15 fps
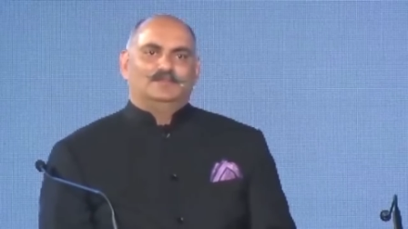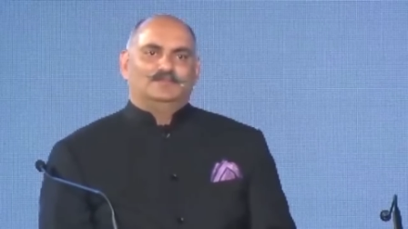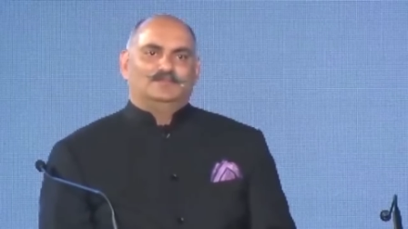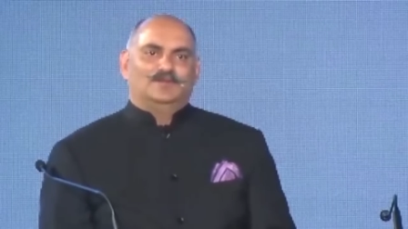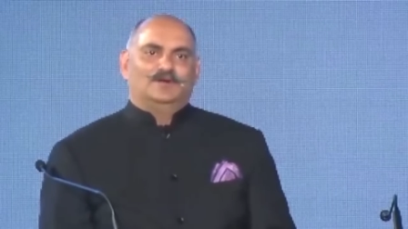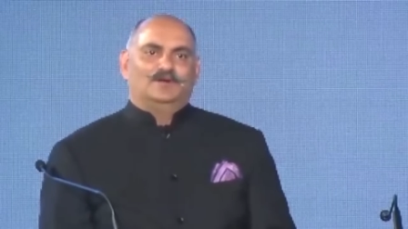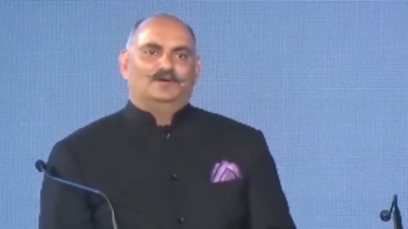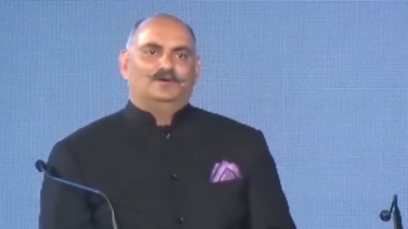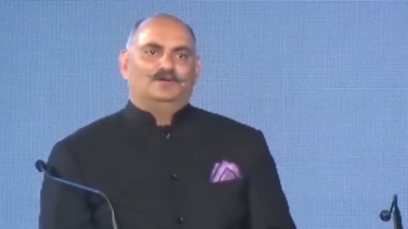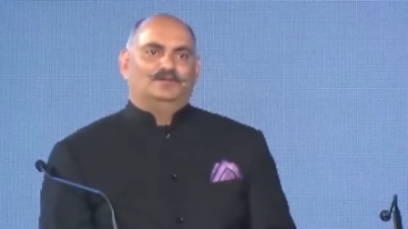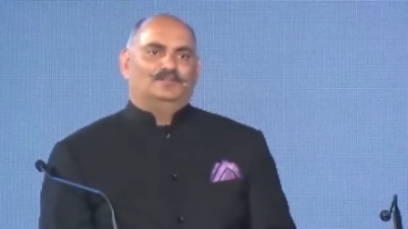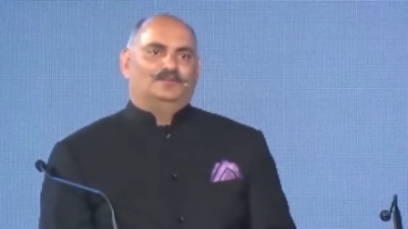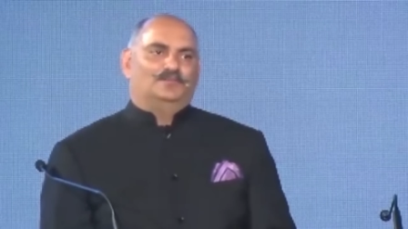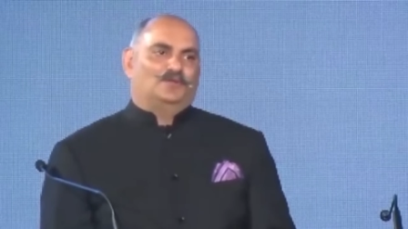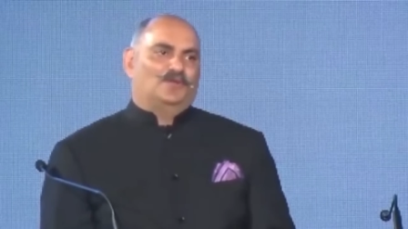So
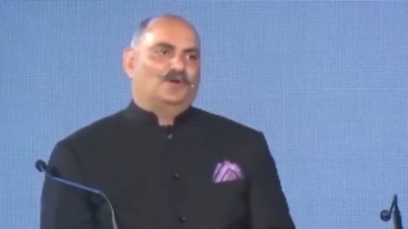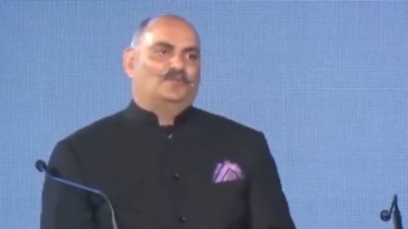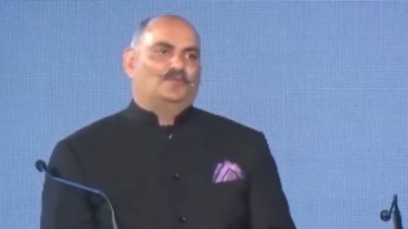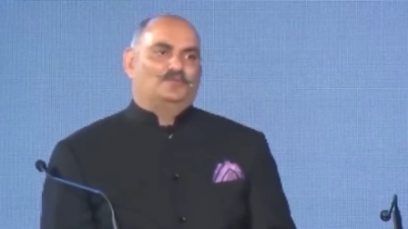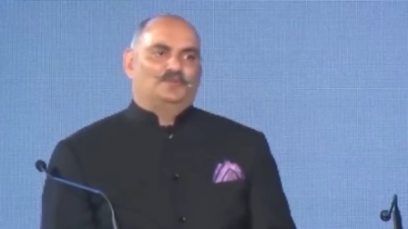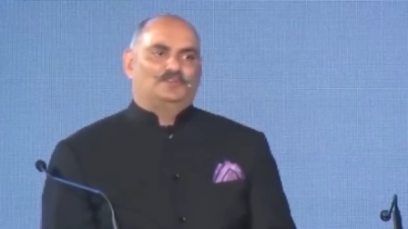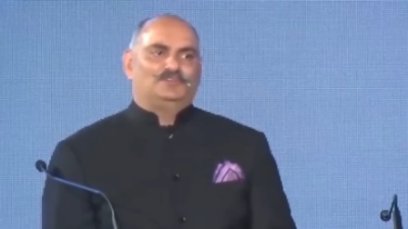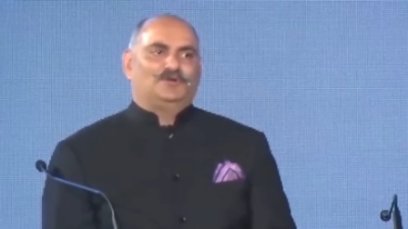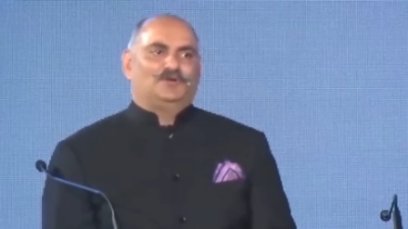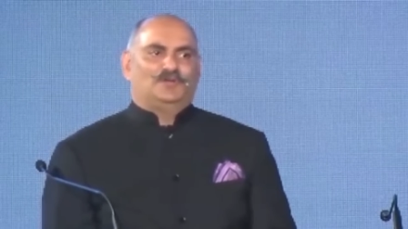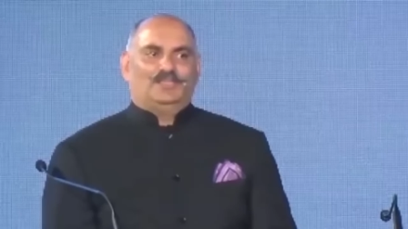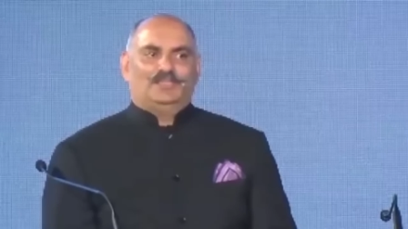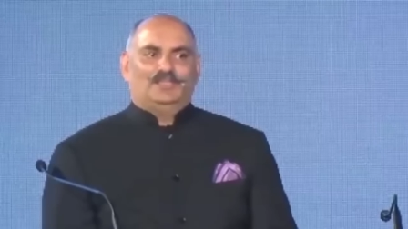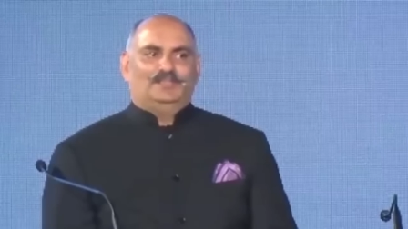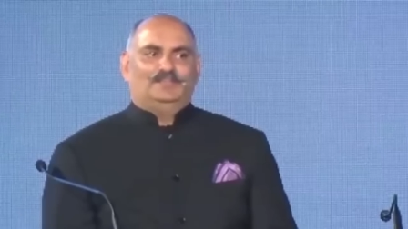the problem with
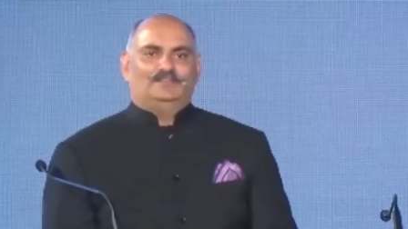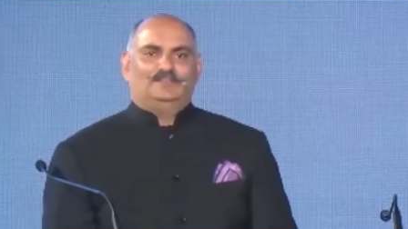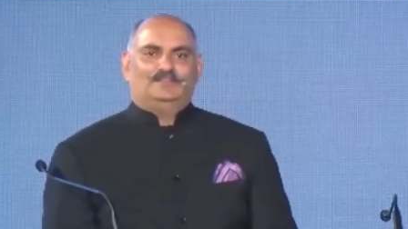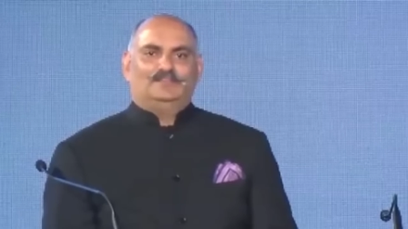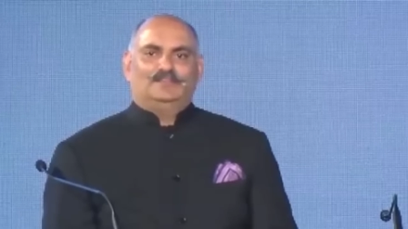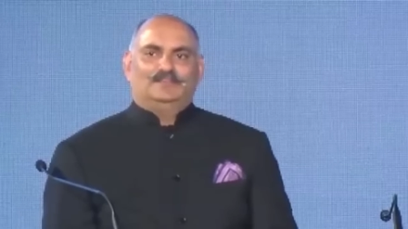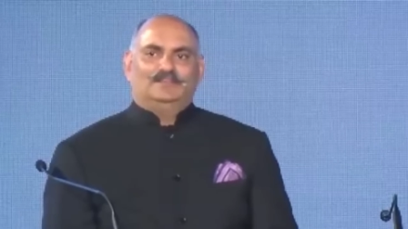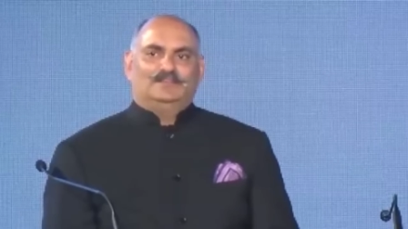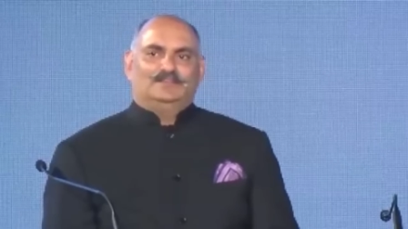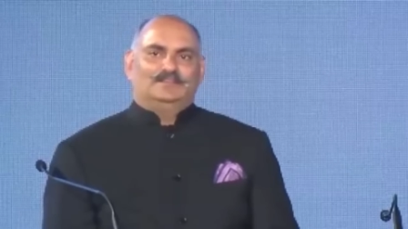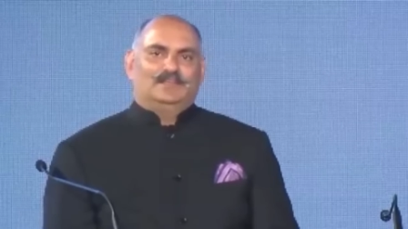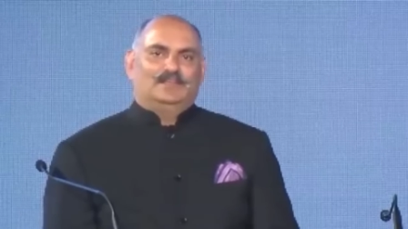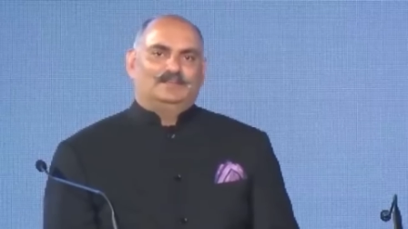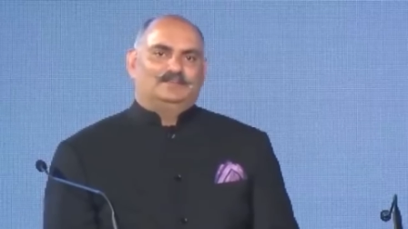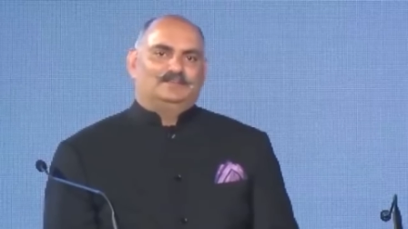shorting is
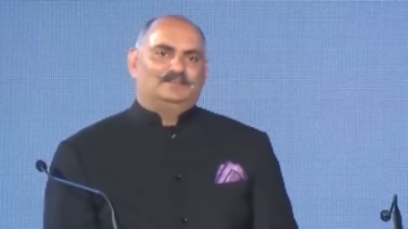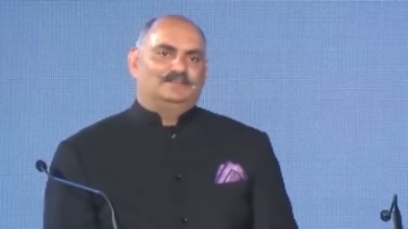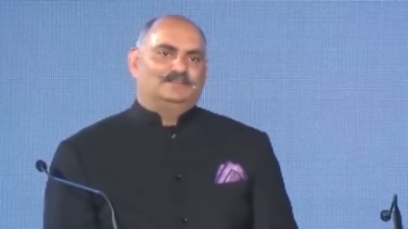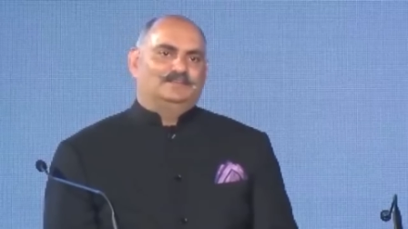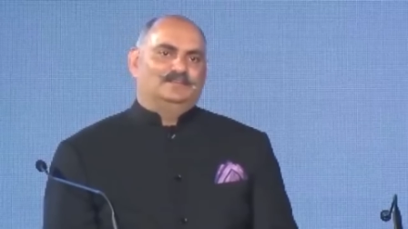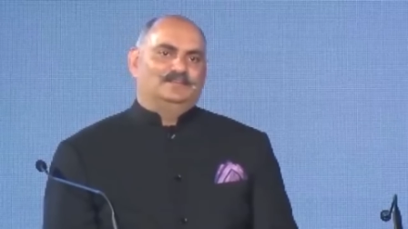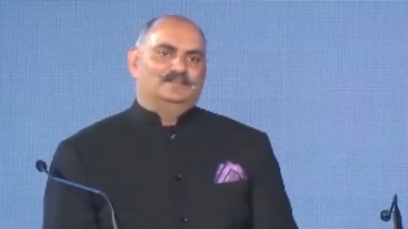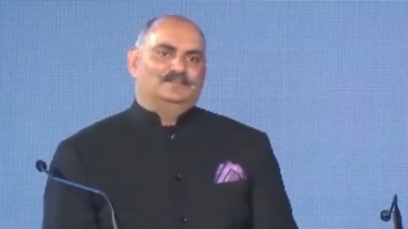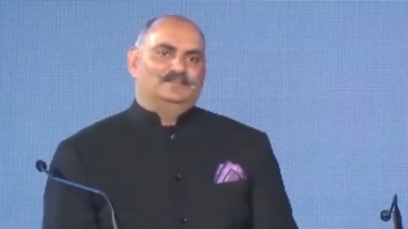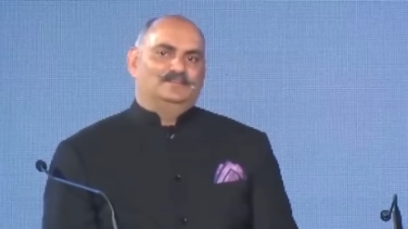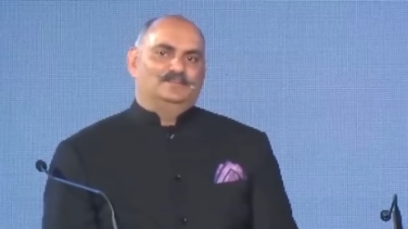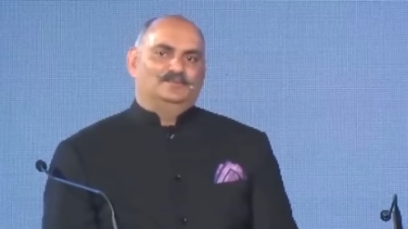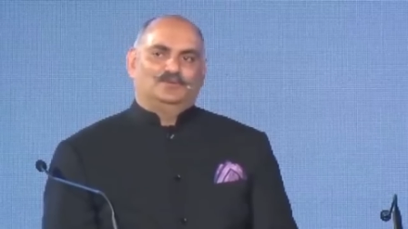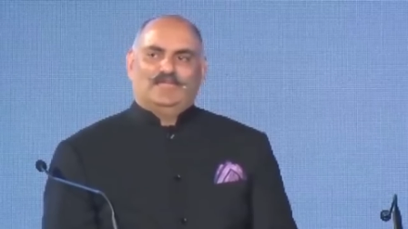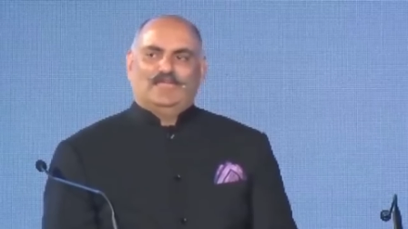that
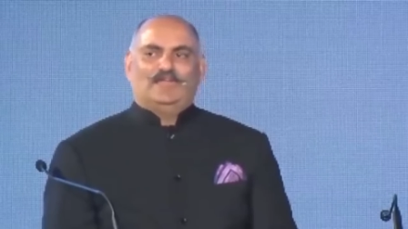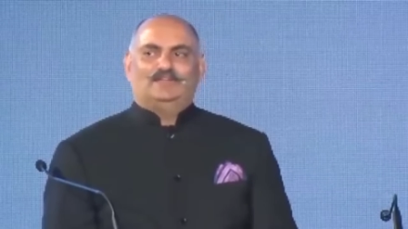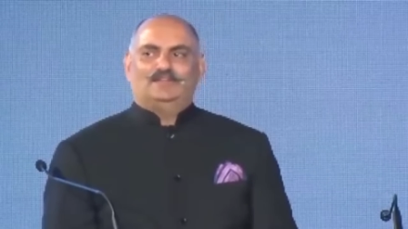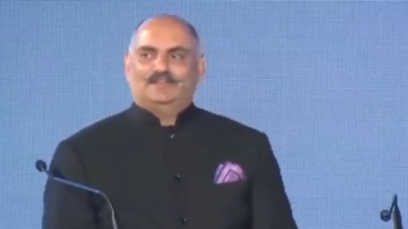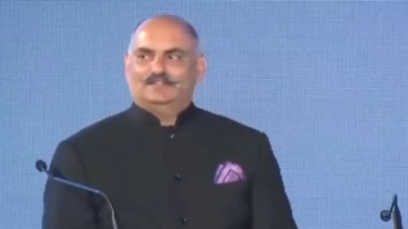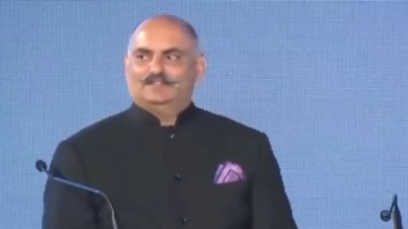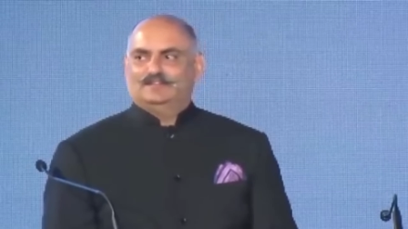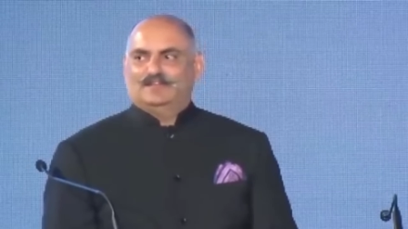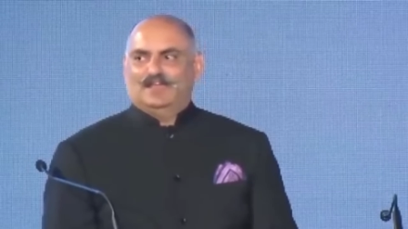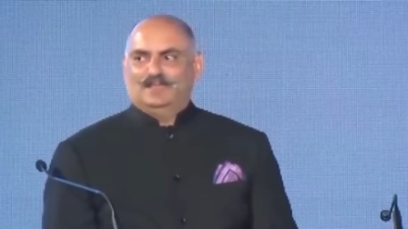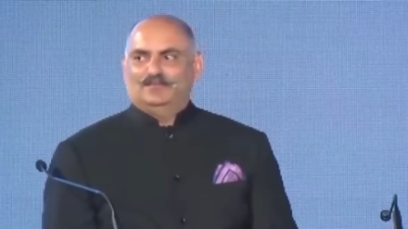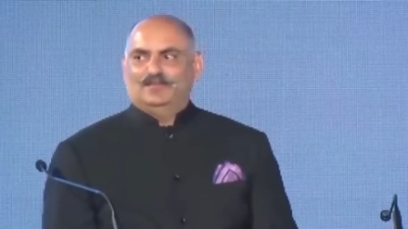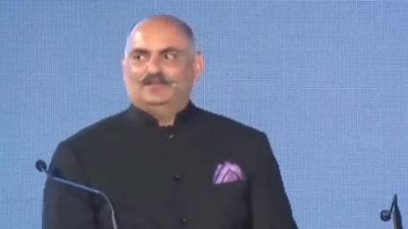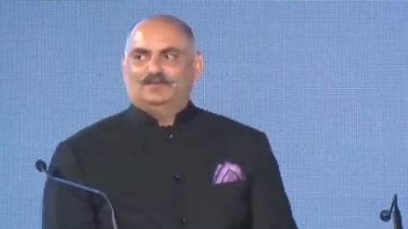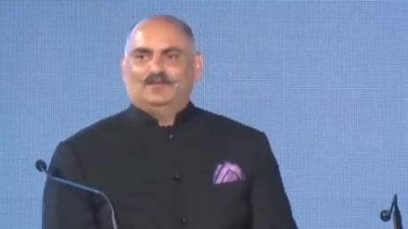you can't get the
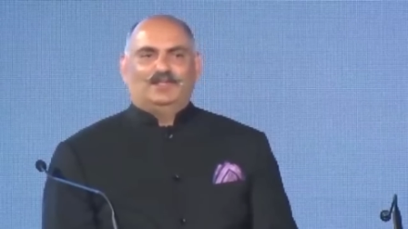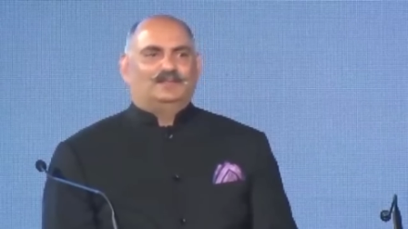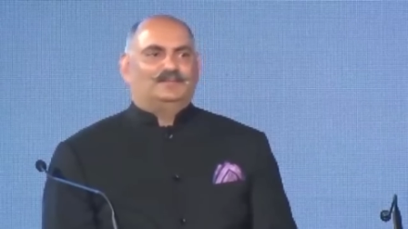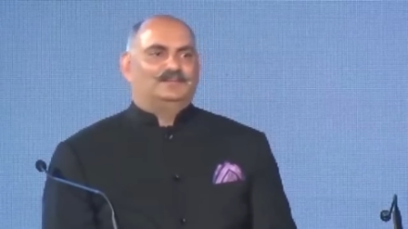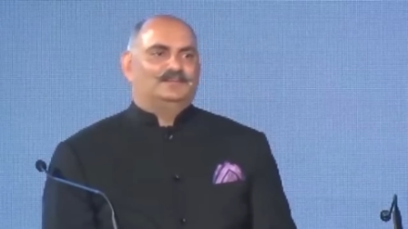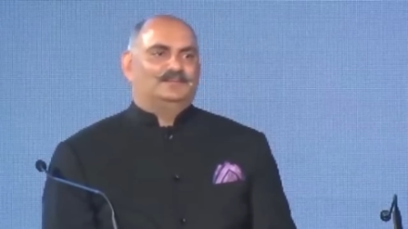timing right.